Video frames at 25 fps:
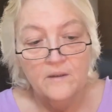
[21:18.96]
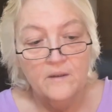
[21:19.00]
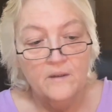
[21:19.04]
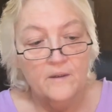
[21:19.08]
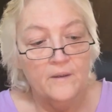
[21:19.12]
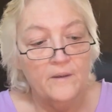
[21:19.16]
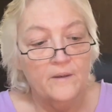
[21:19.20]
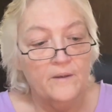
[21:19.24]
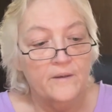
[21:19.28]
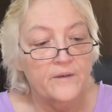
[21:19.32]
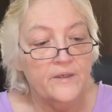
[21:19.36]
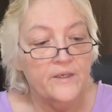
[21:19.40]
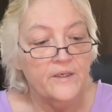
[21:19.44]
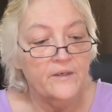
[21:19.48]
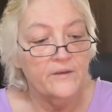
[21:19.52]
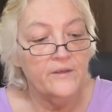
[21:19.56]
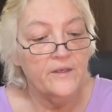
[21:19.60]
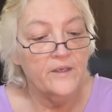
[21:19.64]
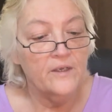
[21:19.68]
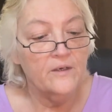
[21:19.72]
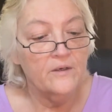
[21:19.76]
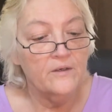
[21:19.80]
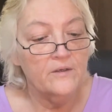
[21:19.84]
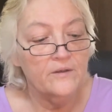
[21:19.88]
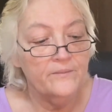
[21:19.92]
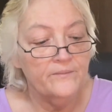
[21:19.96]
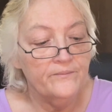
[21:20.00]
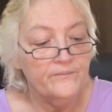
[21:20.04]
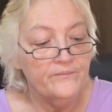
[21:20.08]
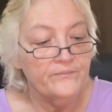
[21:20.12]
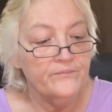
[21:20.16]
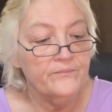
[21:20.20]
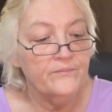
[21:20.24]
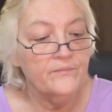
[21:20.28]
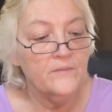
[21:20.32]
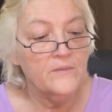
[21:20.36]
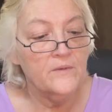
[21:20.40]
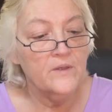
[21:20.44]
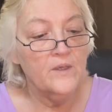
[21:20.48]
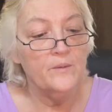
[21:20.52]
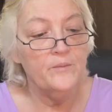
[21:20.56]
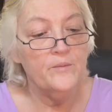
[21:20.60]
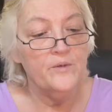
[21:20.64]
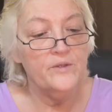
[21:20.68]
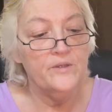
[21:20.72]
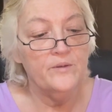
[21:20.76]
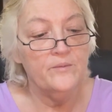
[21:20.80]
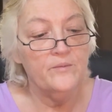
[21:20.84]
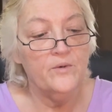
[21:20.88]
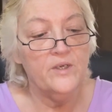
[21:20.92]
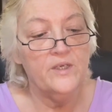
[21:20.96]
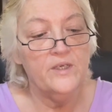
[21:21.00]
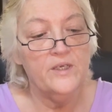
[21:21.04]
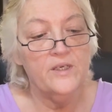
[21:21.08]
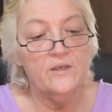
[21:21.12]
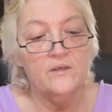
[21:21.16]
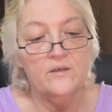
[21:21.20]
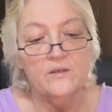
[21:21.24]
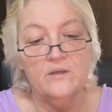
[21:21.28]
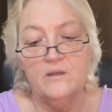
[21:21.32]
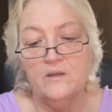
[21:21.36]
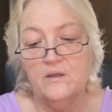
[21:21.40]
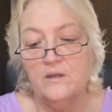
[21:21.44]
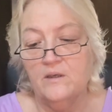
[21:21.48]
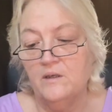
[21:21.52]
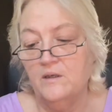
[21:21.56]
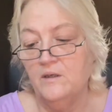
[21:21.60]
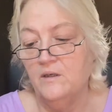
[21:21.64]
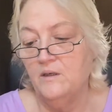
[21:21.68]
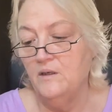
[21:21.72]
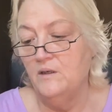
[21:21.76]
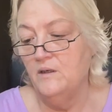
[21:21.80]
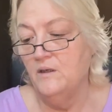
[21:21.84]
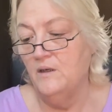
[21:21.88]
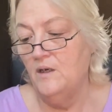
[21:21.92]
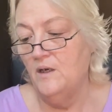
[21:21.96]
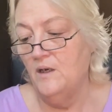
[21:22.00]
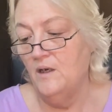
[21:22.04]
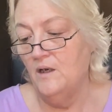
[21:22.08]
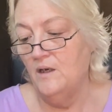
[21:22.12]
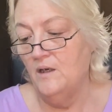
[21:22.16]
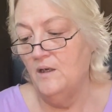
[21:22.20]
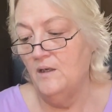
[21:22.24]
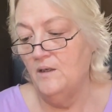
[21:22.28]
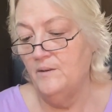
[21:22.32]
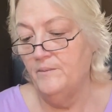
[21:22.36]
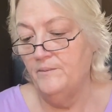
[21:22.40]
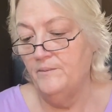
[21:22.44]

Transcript: Oh, here they are. I put them right here. Um,